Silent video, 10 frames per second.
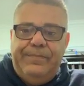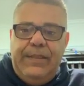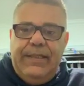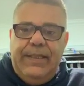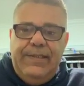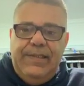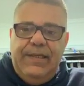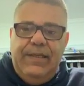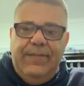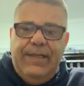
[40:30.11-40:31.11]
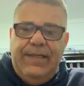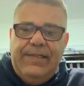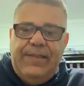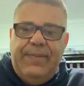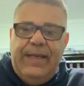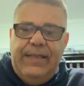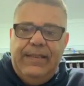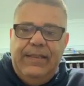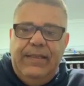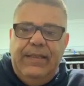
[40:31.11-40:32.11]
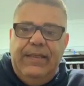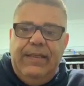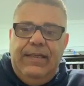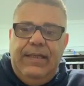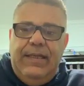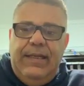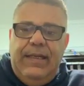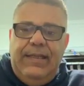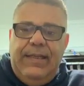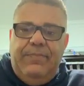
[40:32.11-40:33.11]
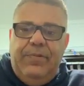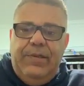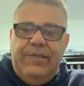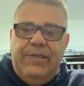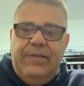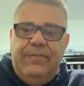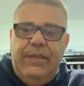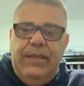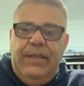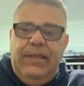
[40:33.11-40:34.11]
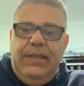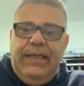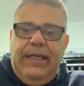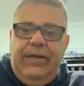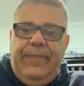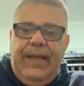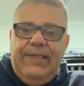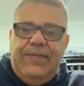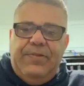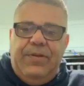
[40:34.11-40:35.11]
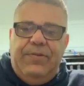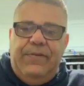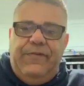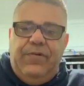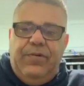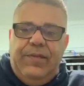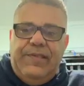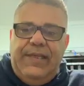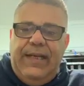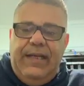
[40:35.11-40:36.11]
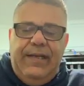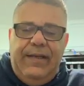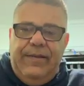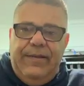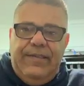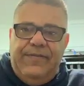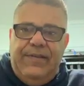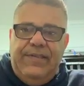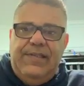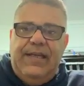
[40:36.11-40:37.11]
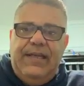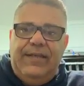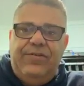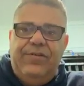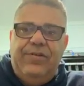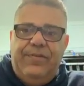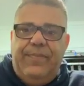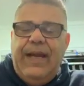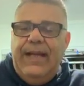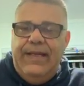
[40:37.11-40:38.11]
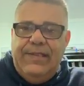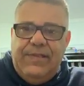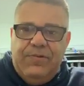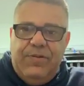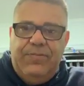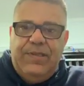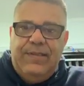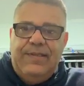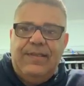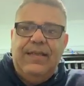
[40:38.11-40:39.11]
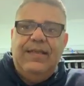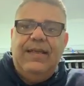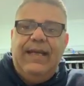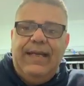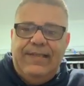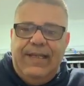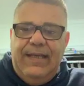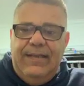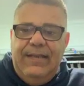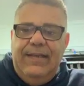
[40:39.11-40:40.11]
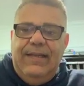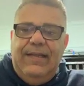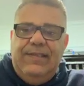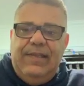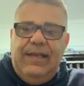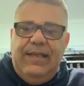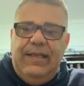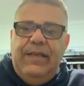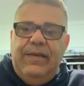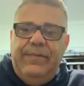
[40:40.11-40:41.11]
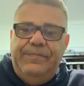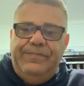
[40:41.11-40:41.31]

Okay, so no one needs to panic at that point in time. Can I pay a subscription for August today? No, I just finished saying do not pay subscriptions as yet until I let you know.